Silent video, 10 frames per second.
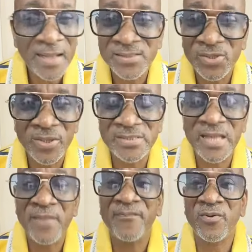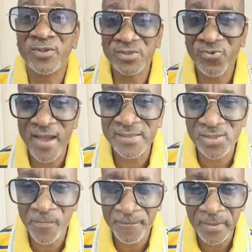And so it's time for us to rise
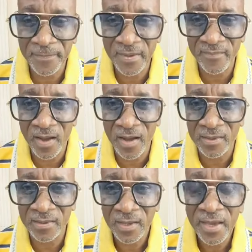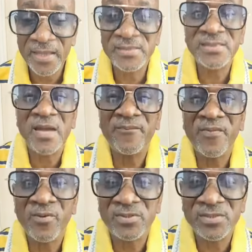up, people of God. It's time
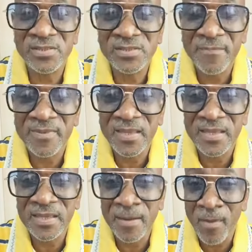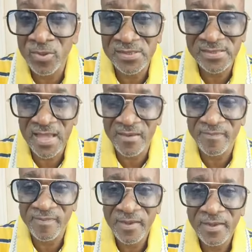for us to stop thinking about
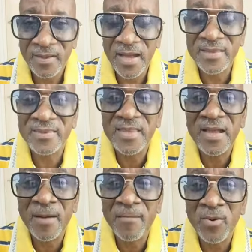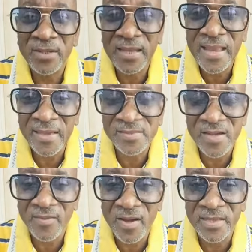self and think about the lives
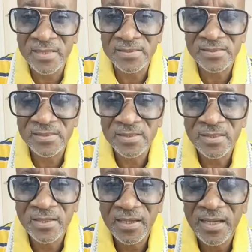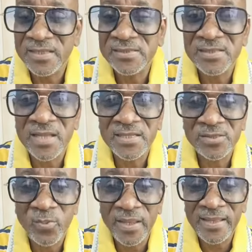of others. It is not
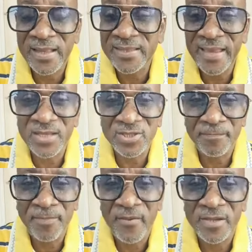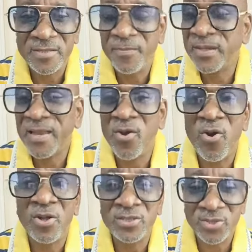his will that any should perish, but that
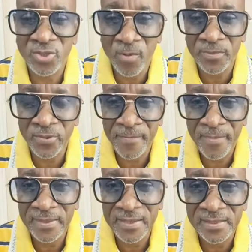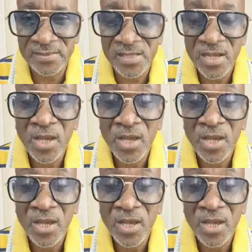all should come to repentance.